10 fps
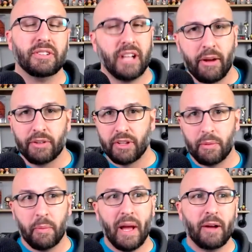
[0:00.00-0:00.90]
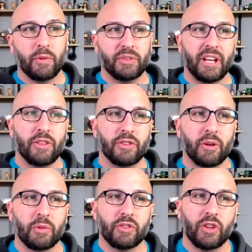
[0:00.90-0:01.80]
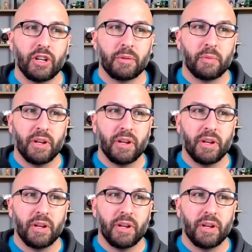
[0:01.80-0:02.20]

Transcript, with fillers: Kyrie's coming back. We'll see how those numbers look,